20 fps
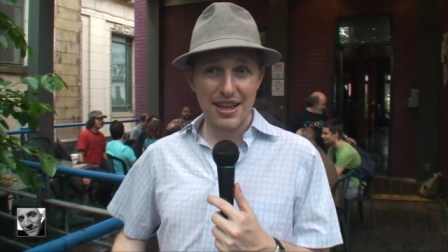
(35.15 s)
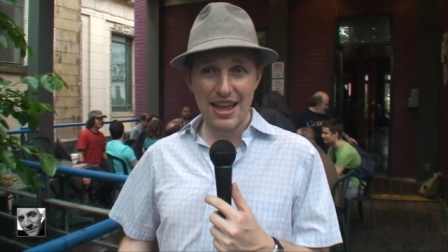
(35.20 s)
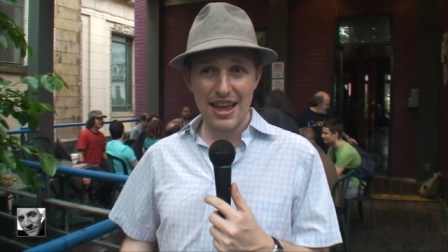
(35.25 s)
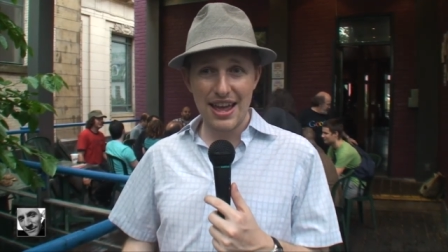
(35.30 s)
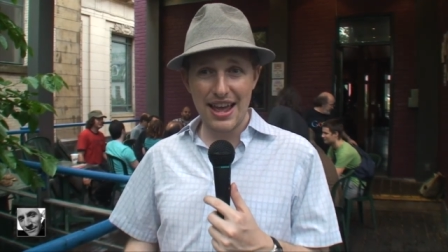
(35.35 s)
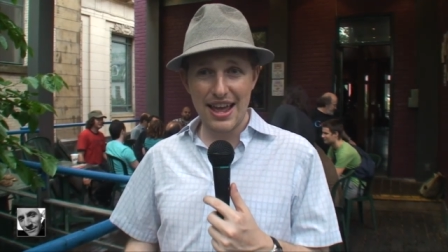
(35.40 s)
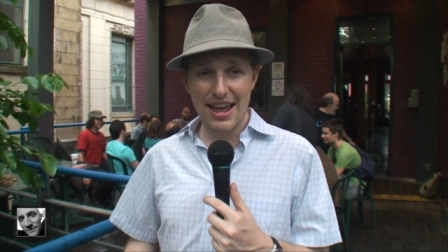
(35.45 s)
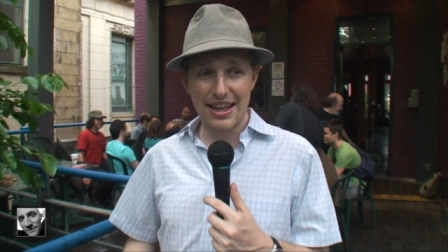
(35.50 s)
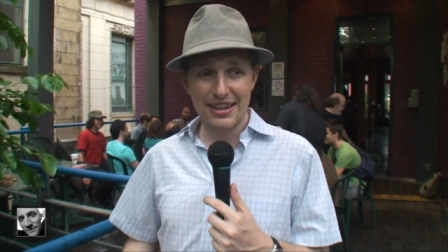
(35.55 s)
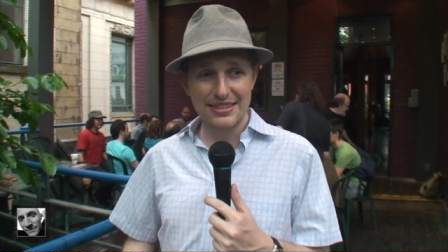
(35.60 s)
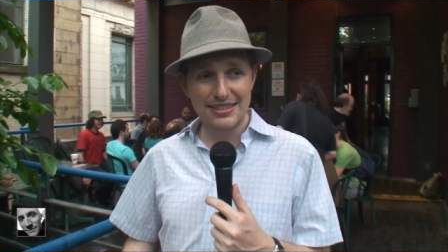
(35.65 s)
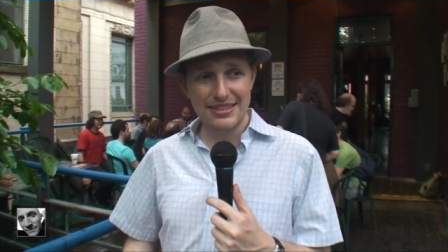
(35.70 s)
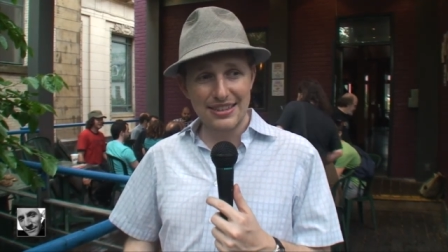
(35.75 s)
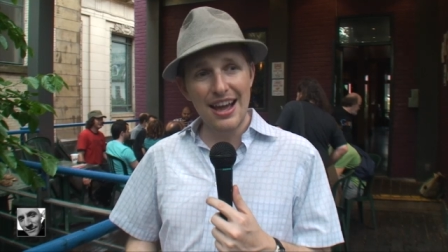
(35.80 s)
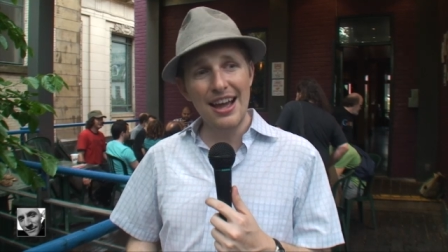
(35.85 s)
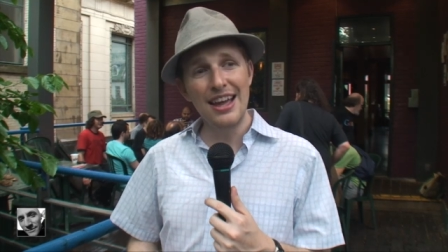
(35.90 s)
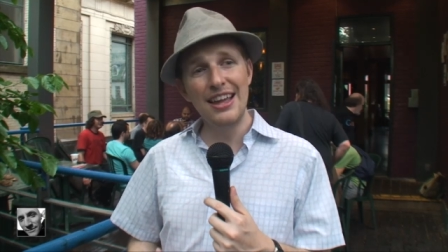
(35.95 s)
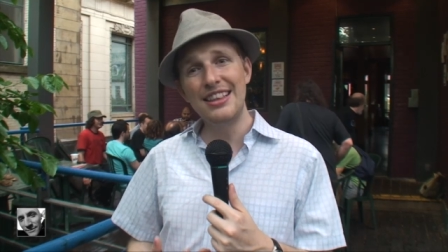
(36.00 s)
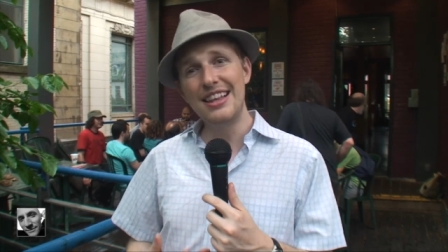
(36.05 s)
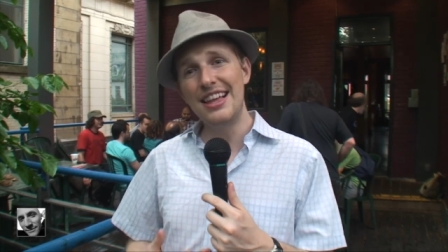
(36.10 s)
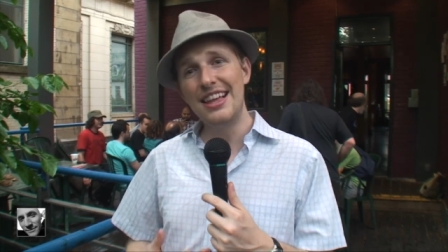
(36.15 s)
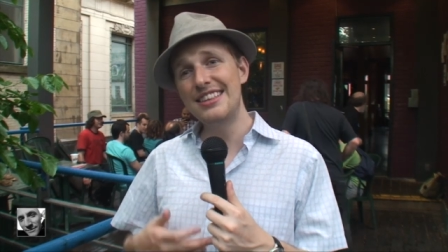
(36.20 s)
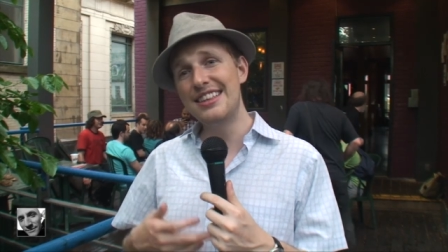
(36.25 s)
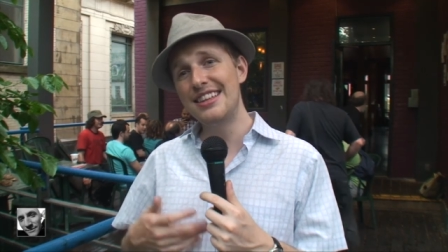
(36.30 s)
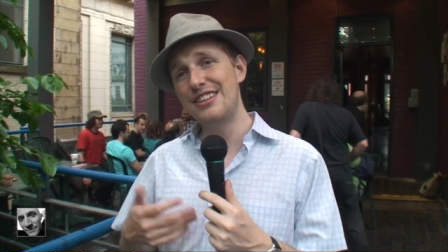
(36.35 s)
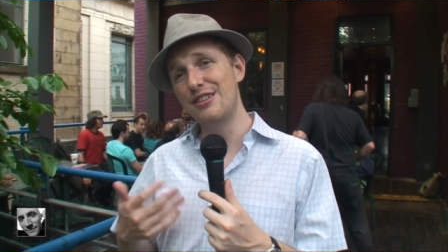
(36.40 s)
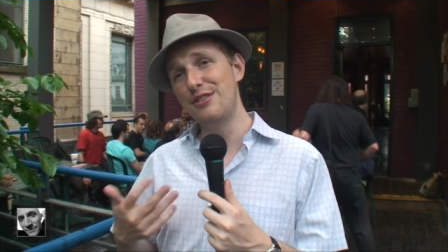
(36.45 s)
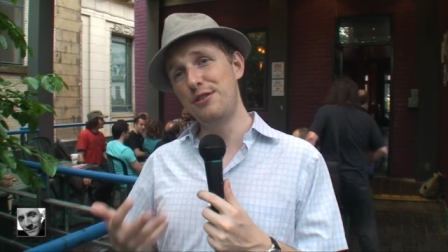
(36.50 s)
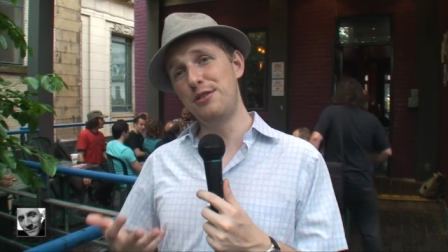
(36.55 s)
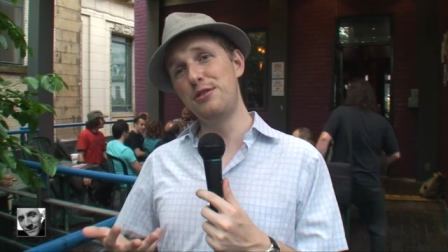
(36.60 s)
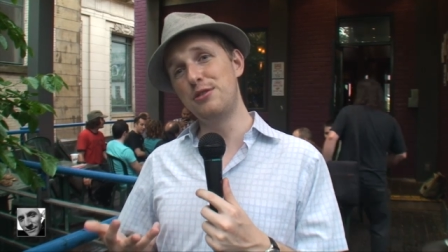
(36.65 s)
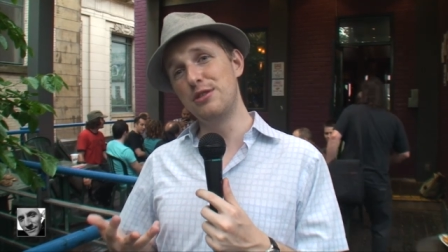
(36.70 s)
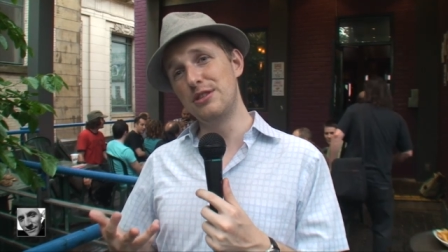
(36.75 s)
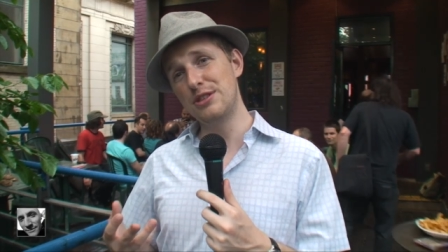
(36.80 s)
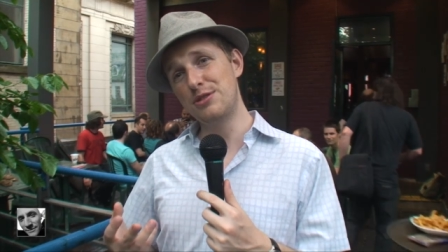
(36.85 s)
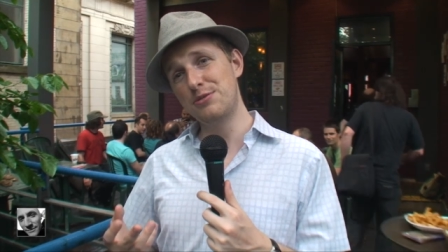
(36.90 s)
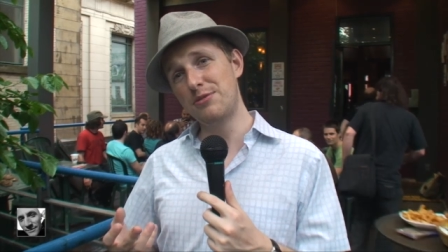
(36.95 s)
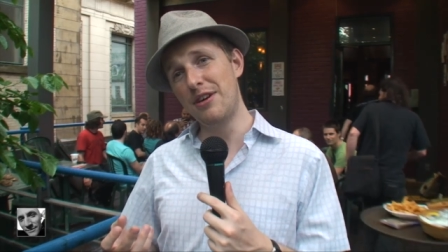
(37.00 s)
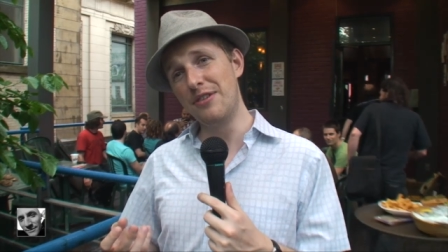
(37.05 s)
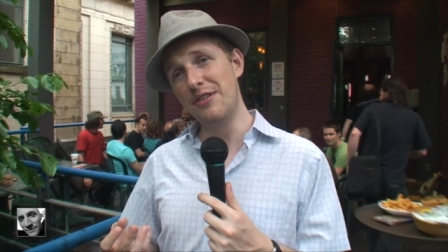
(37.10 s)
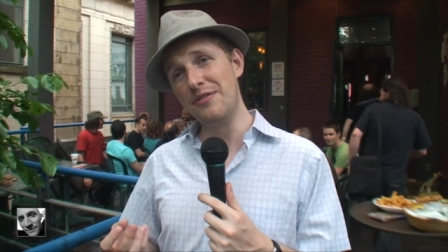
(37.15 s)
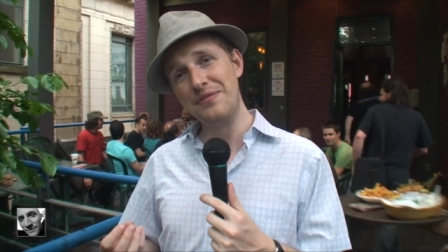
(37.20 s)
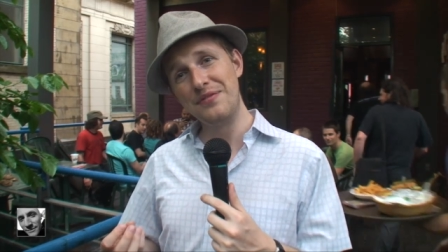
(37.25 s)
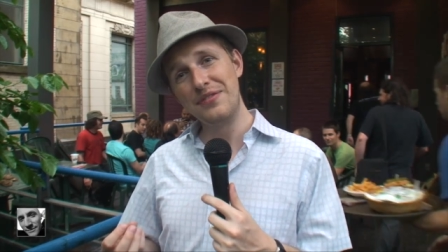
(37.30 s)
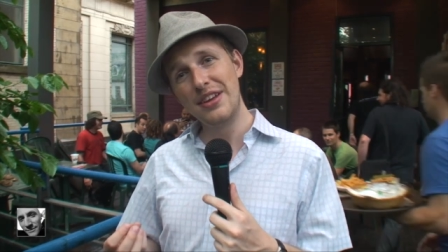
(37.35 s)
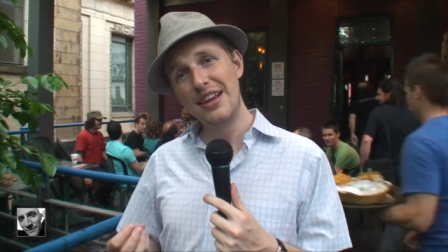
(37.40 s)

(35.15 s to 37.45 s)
And I like that they're local as well.